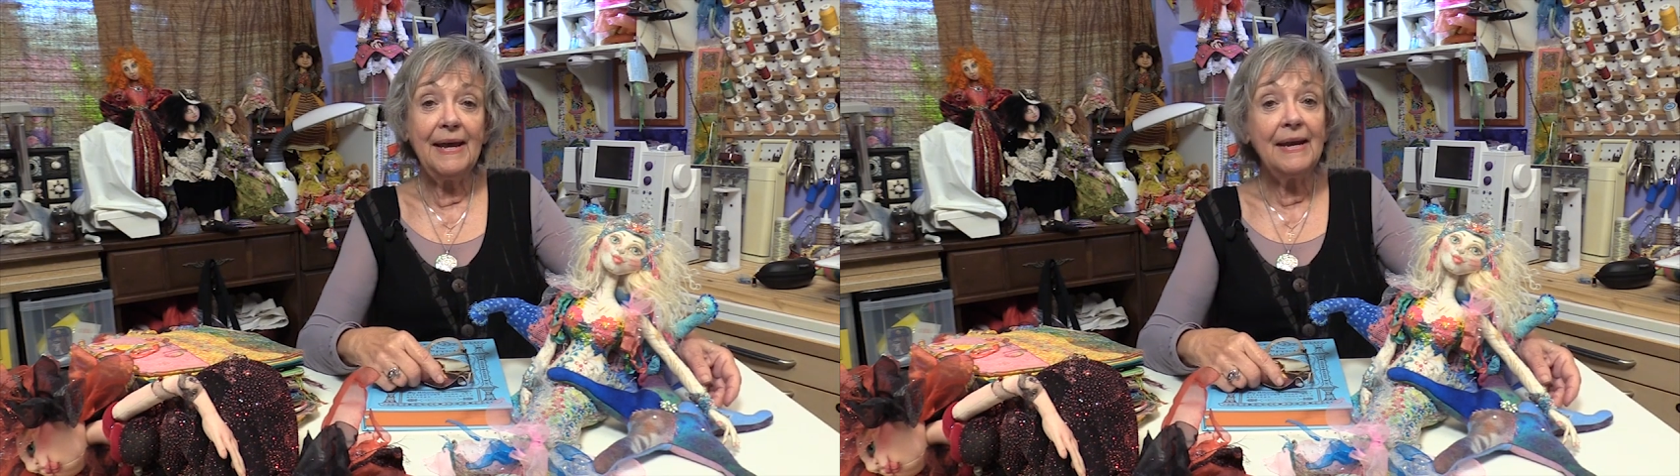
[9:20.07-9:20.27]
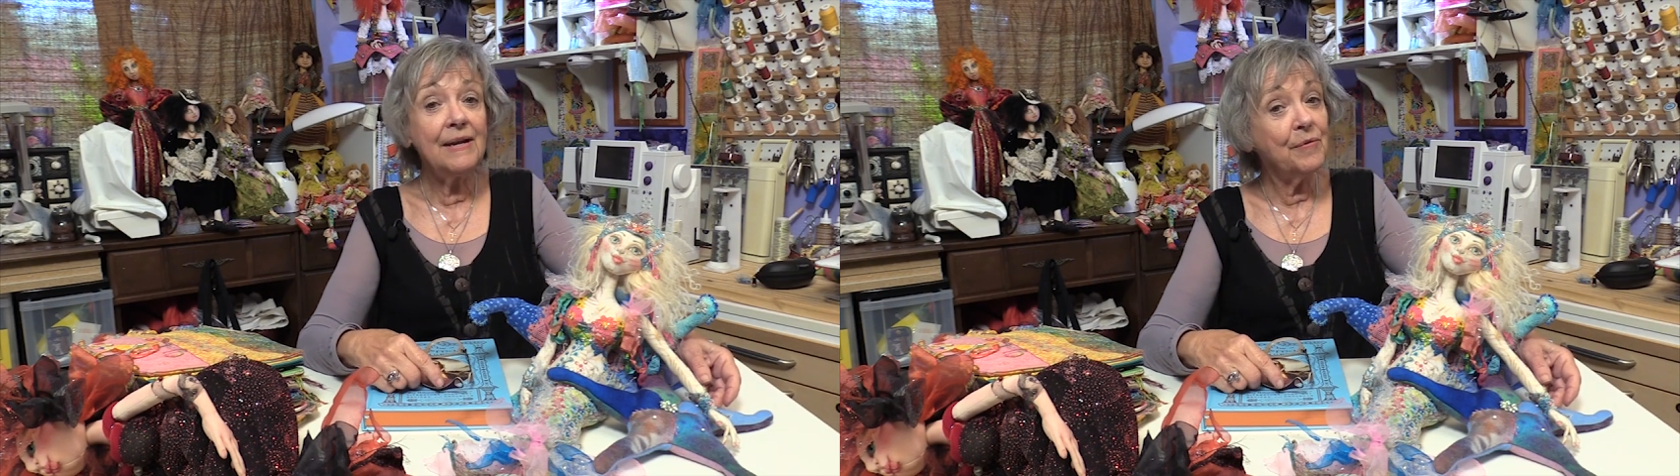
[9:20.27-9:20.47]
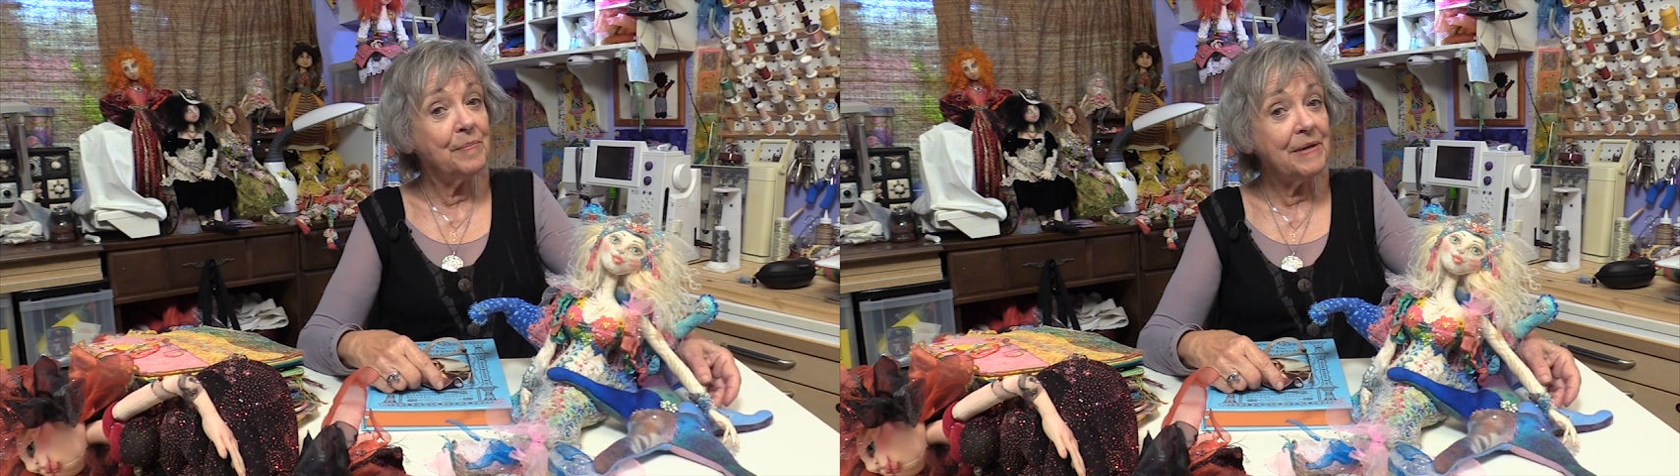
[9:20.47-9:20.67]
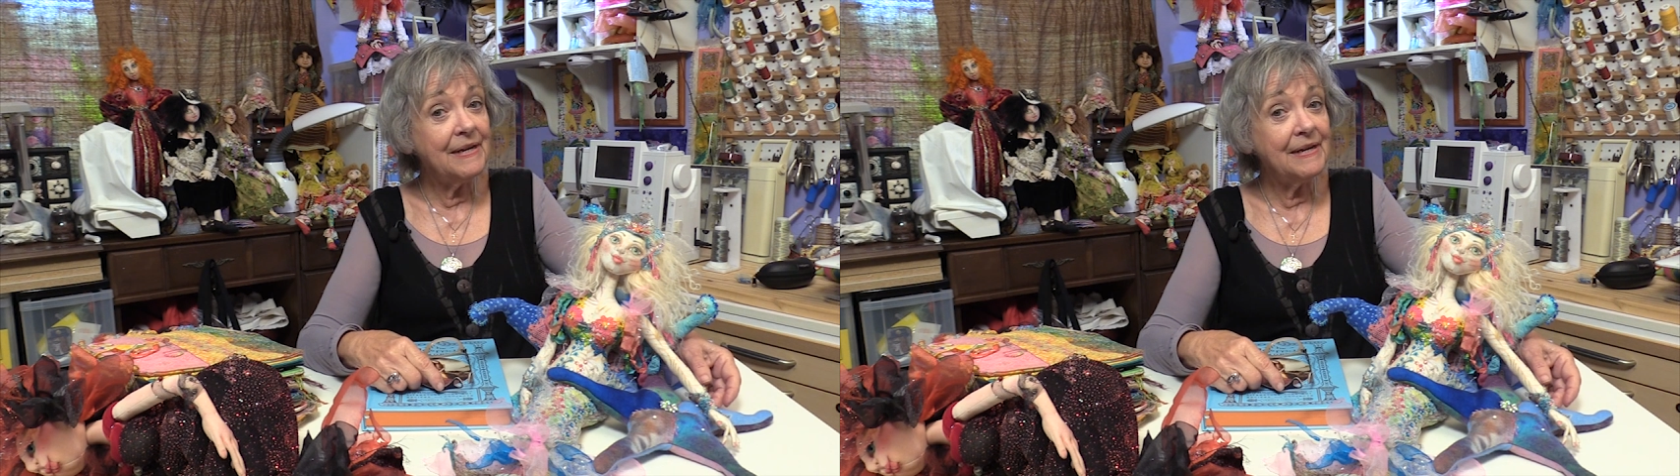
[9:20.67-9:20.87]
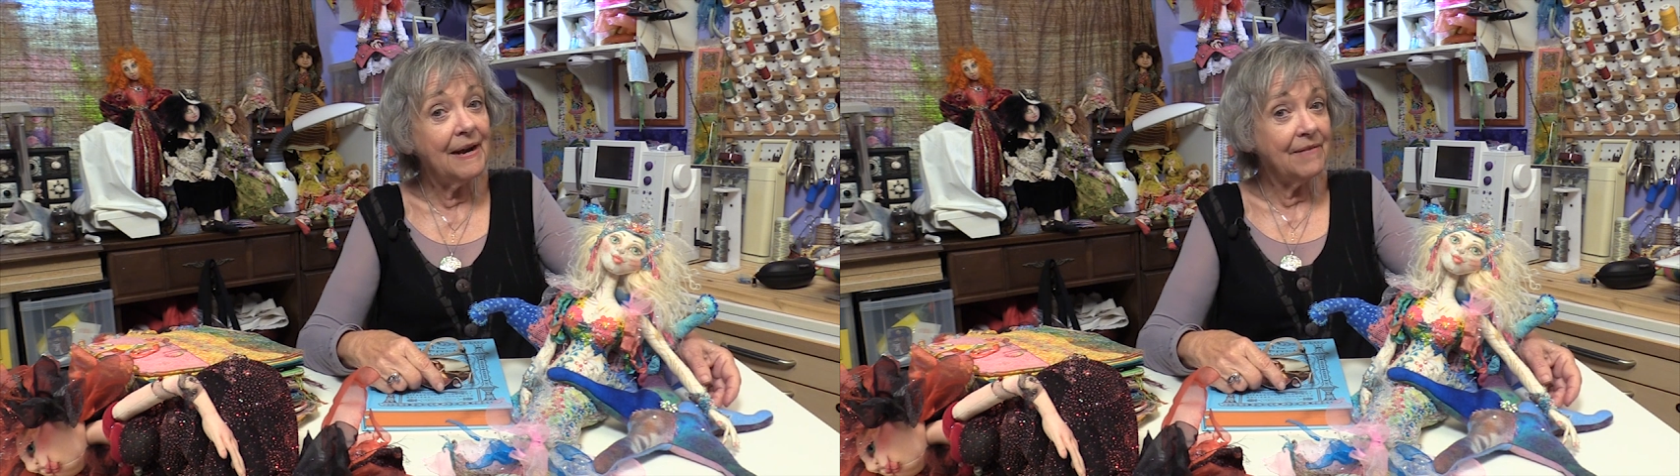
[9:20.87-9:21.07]
and it would
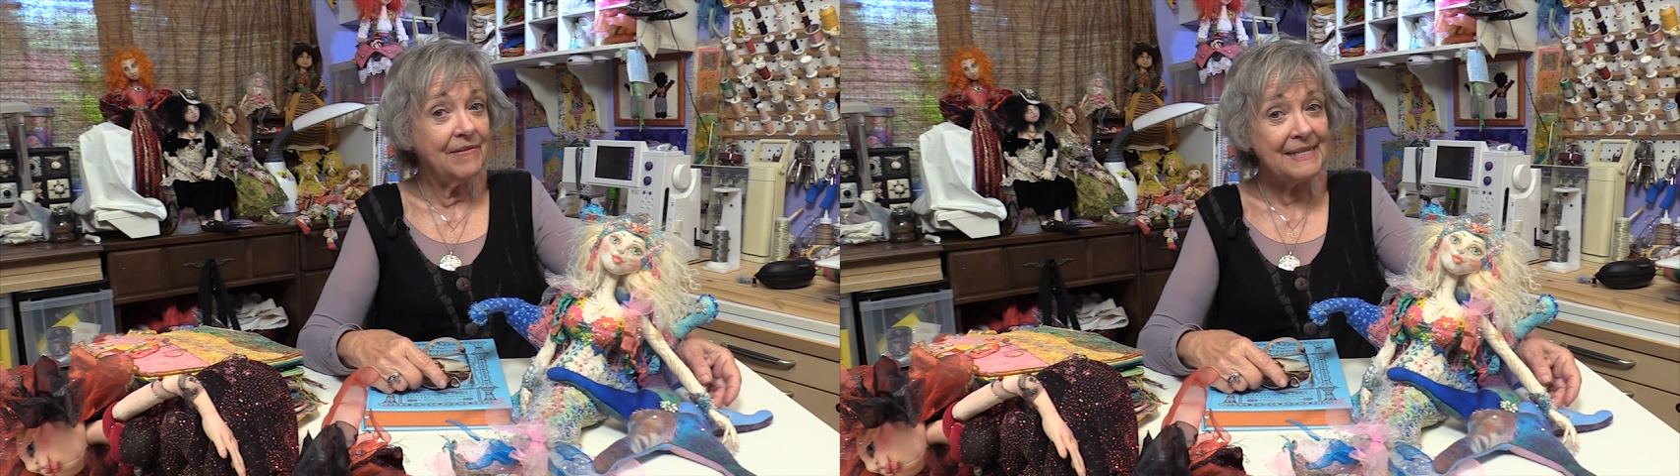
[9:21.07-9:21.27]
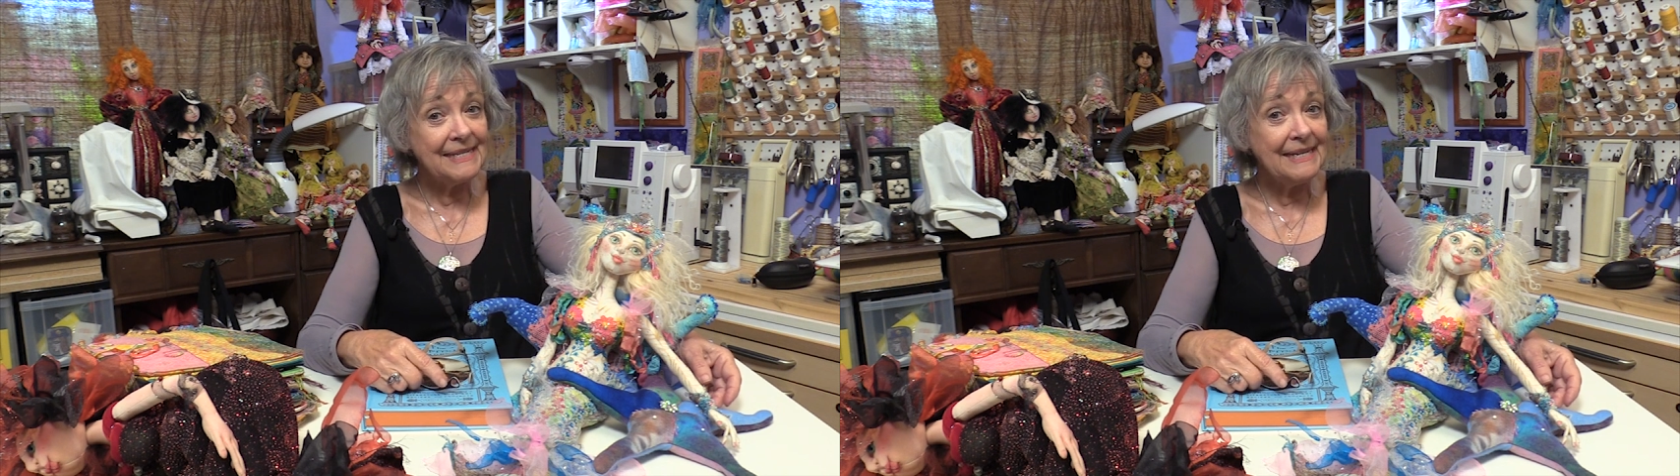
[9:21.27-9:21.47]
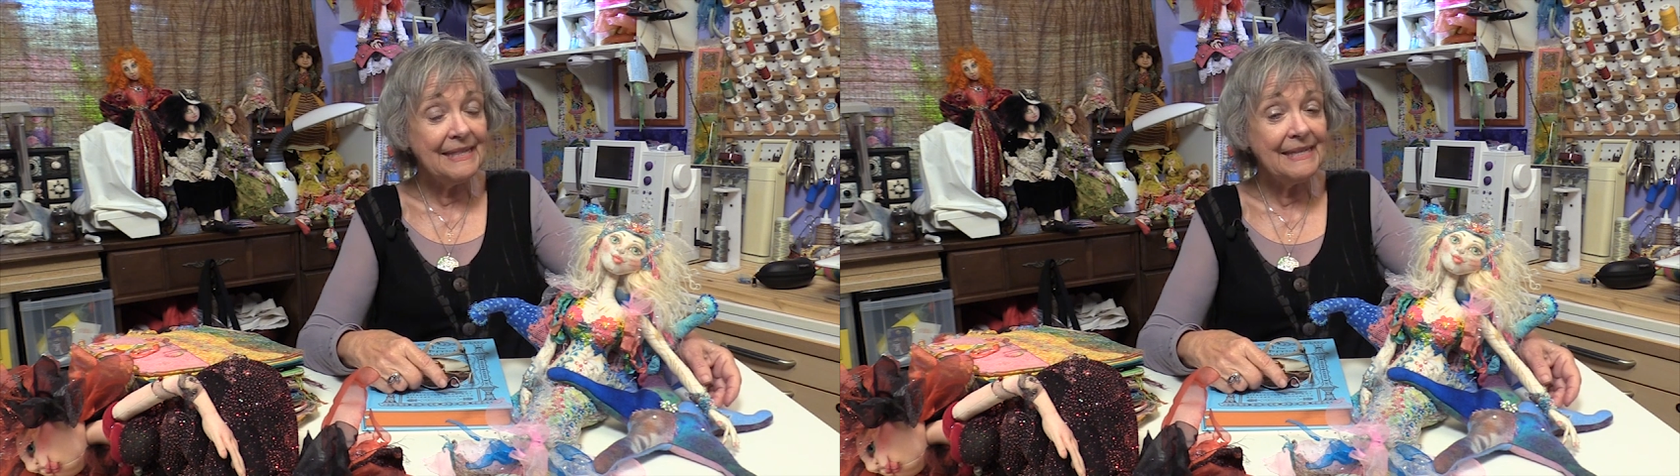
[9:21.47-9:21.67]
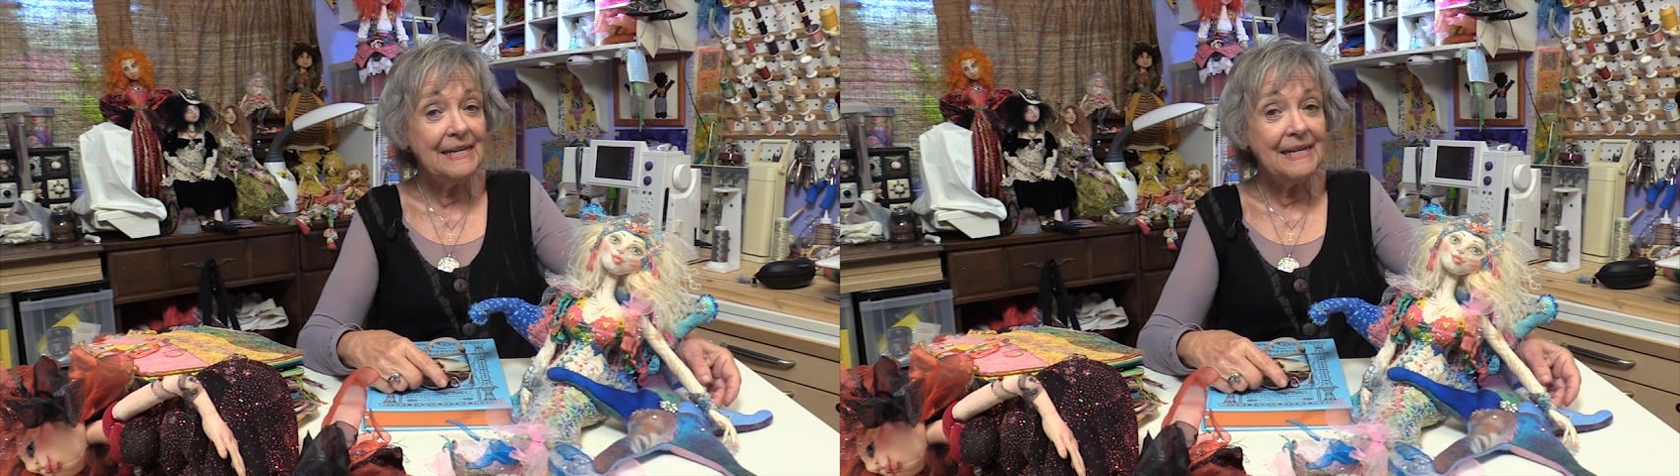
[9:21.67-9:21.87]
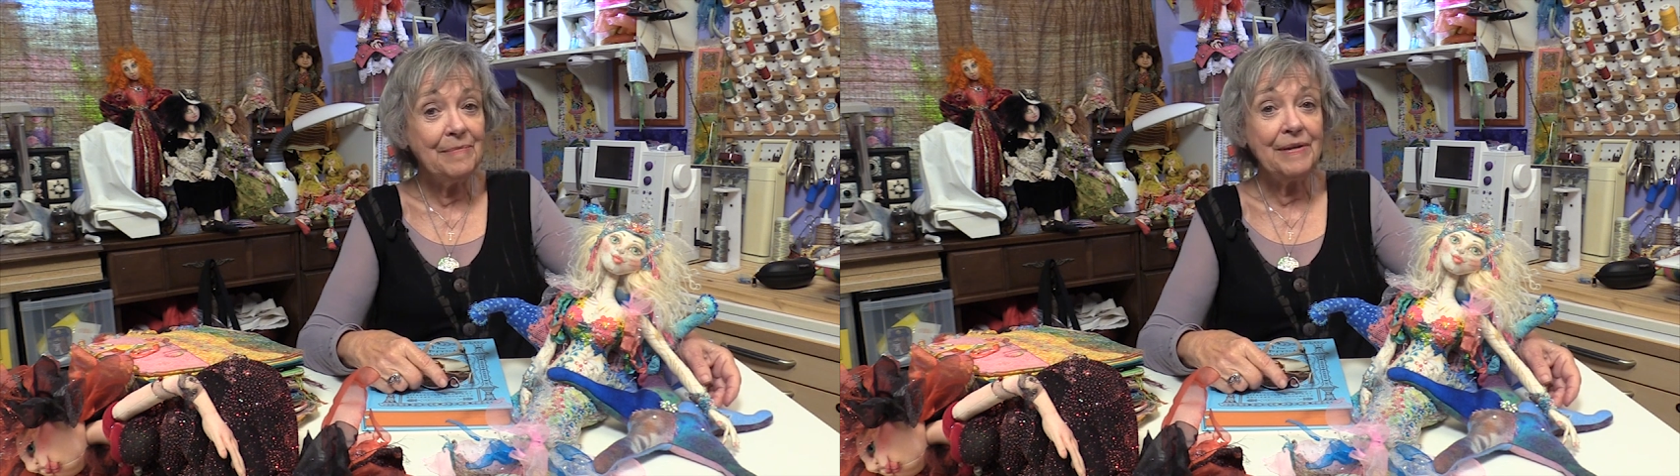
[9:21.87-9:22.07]
be kind of a sea
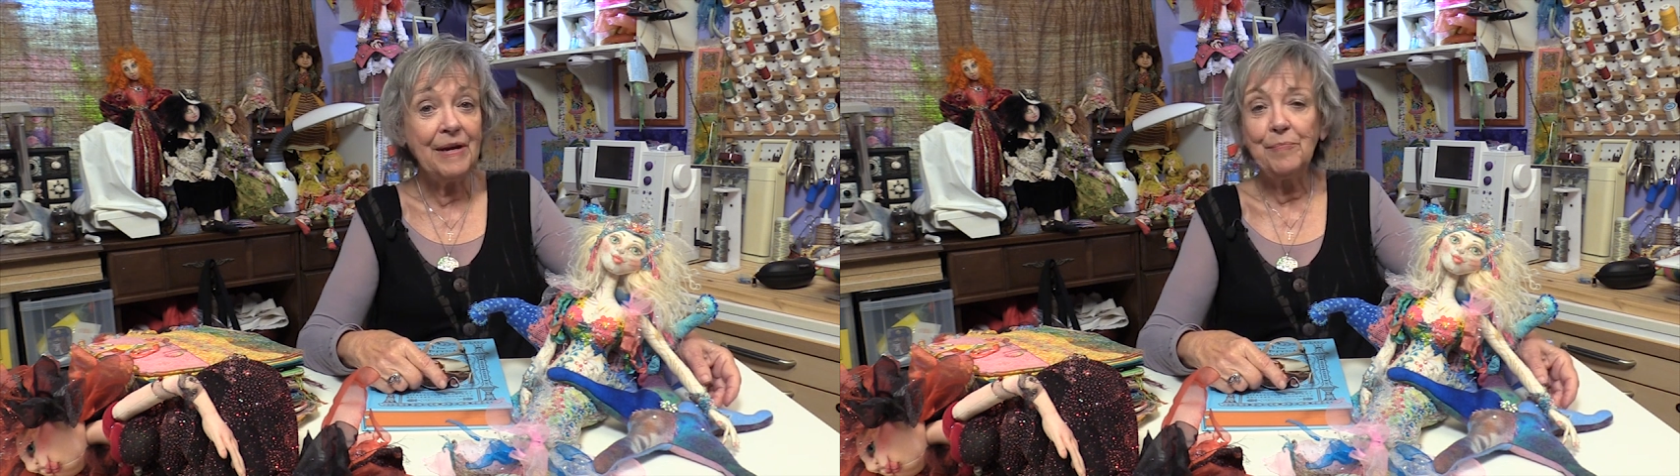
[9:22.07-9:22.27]
theme,